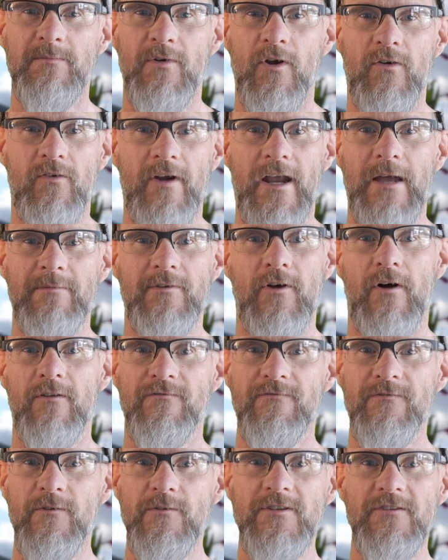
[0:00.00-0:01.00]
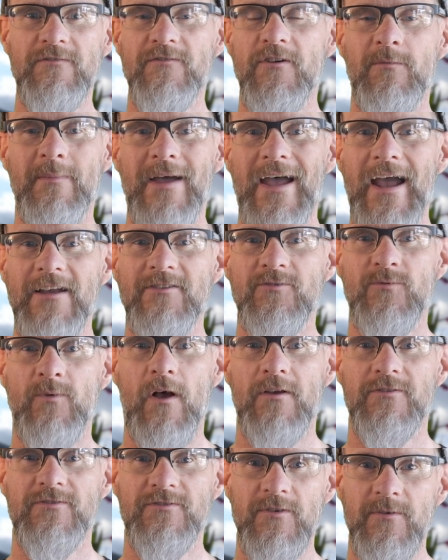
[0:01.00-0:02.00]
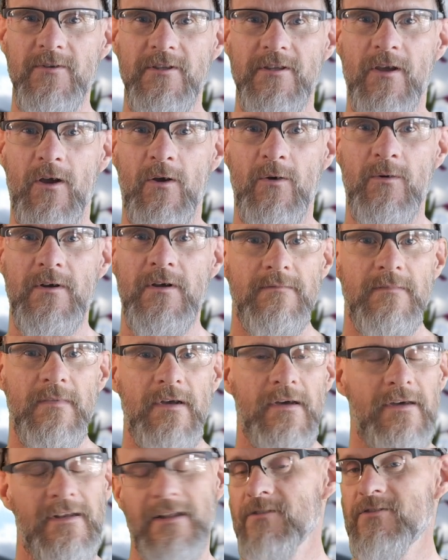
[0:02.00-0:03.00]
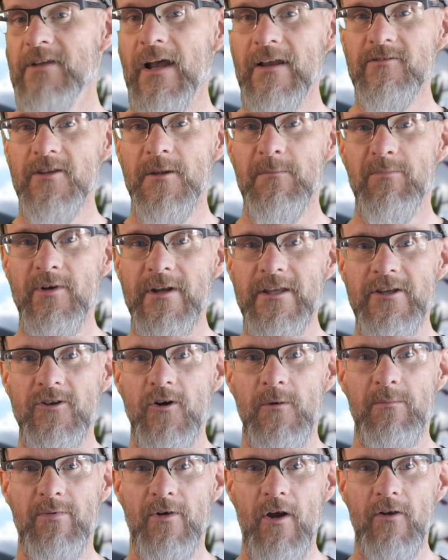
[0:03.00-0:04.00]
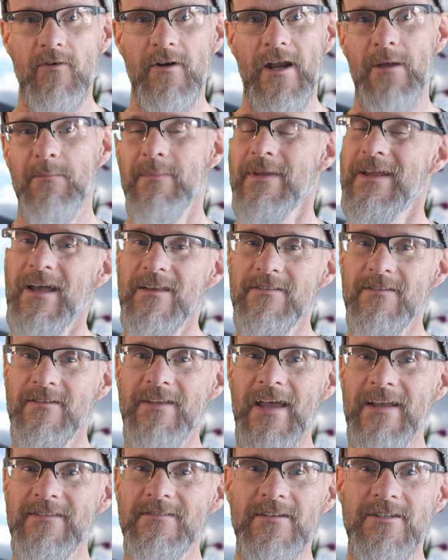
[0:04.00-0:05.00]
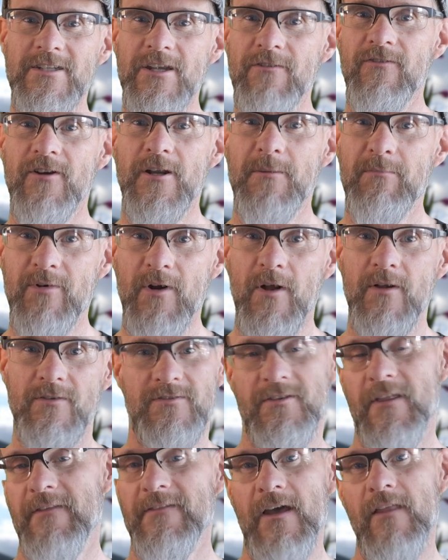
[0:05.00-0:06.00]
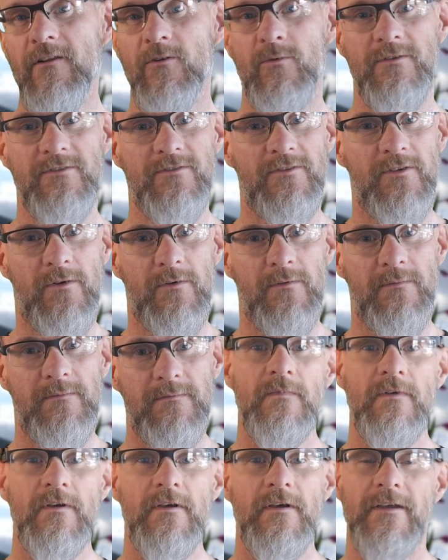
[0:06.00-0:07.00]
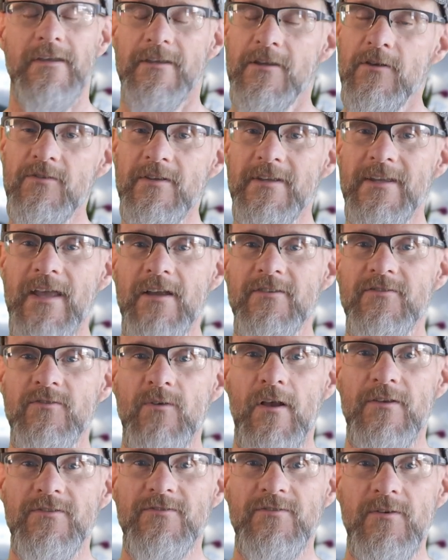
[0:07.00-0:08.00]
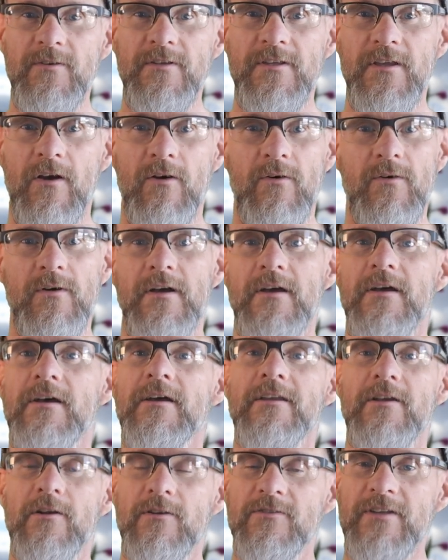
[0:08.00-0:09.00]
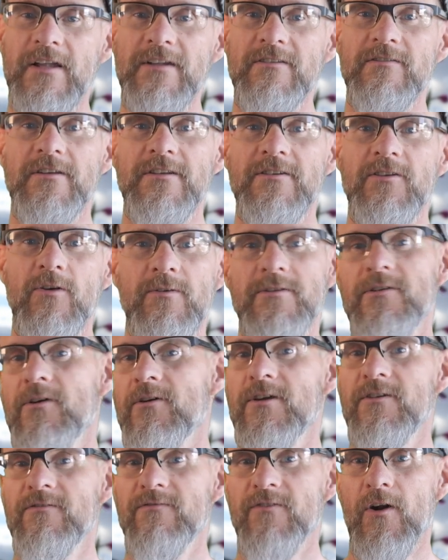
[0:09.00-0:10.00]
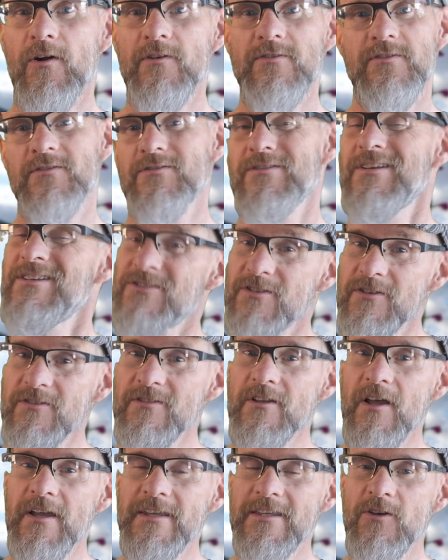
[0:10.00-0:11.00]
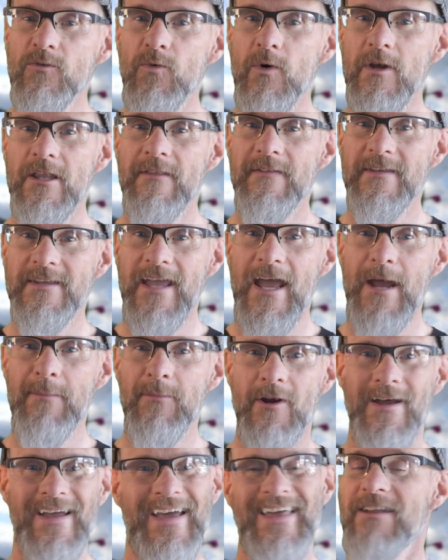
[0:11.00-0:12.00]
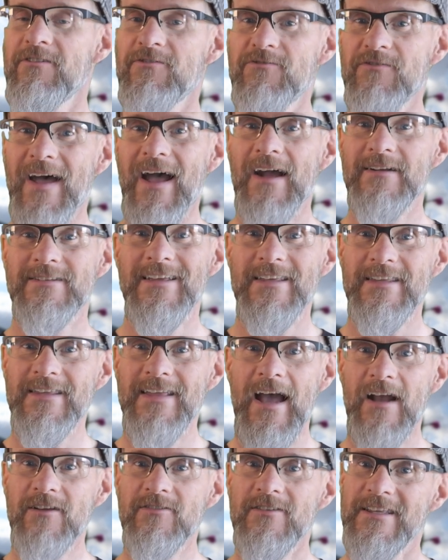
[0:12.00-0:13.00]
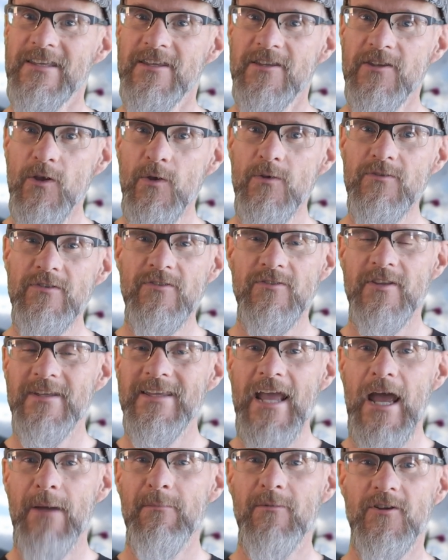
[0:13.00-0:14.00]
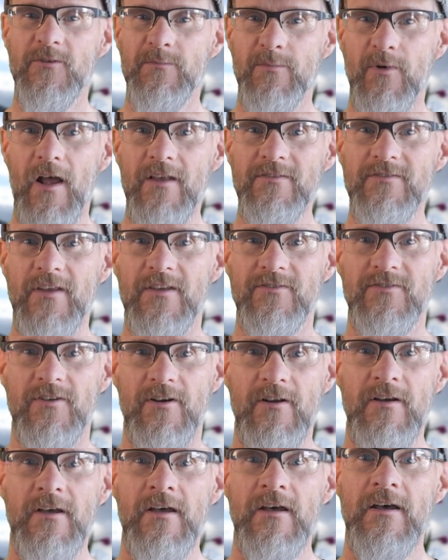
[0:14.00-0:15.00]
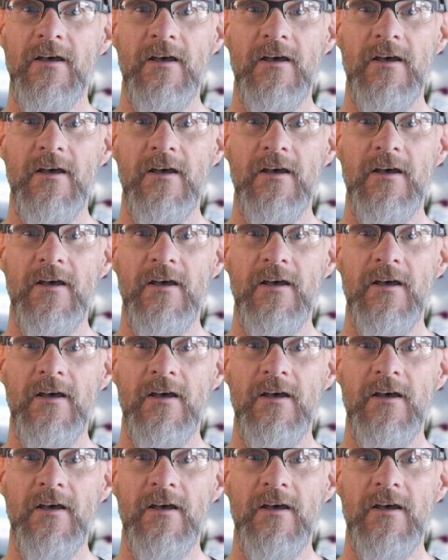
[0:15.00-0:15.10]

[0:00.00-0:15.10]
program called Fujifilm X-Raw Studio. And it's actually a pretty cool program because it takes a different approach than the other ones do. Using X-Raw Studio, you're essentially doing your conversions just like you would in the camera. And in fact, it actually uses the camera's processor